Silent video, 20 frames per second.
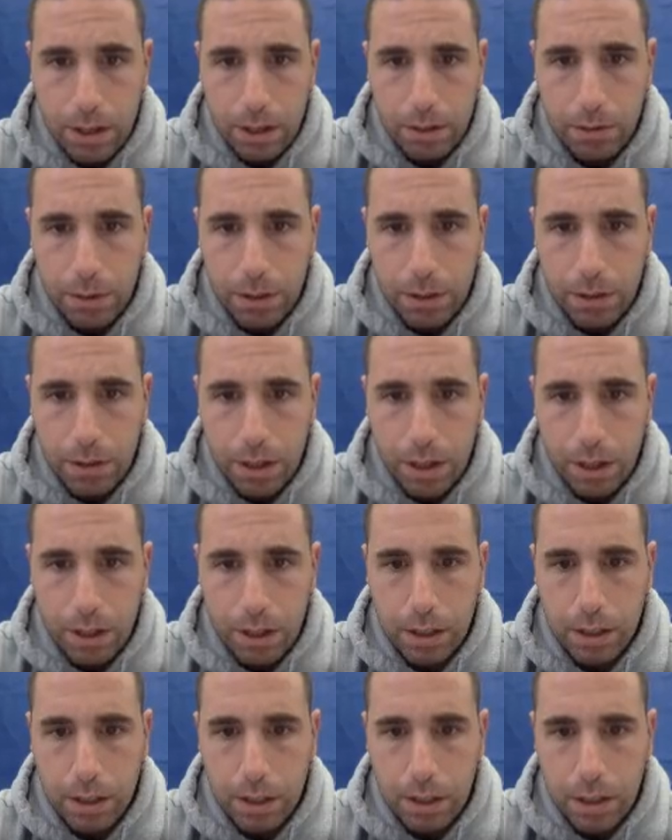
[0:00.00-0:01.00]
One
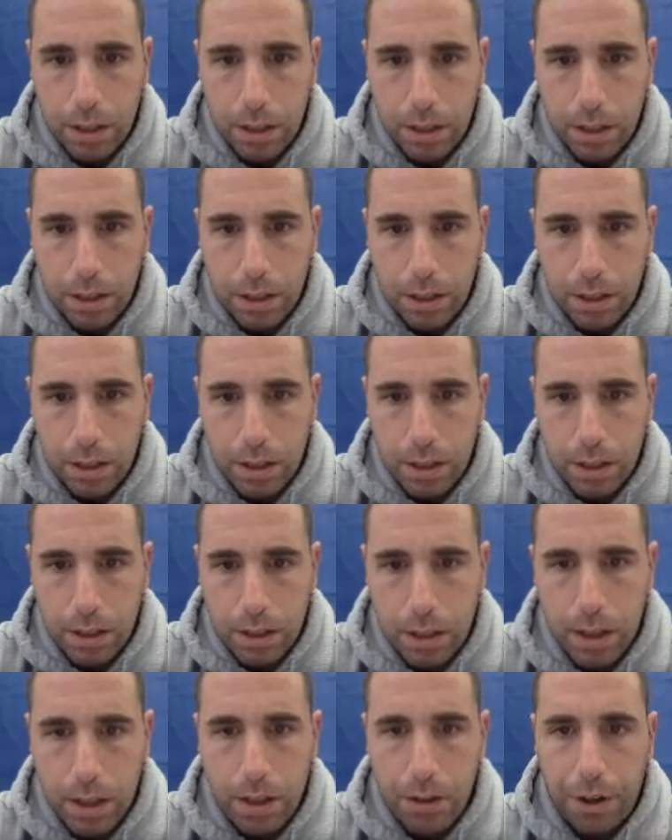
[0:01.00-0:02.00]
second.
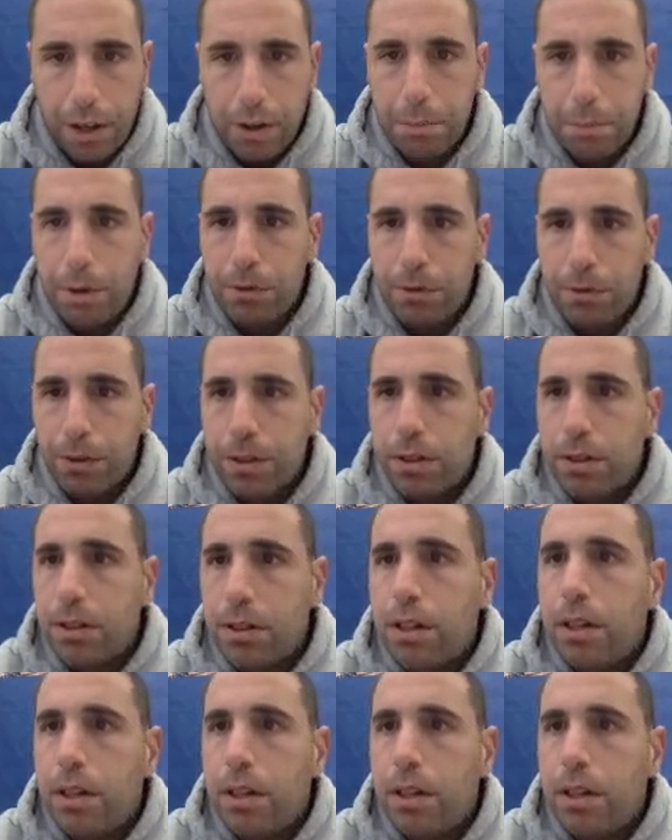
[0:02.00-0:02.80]
Okay, perfect.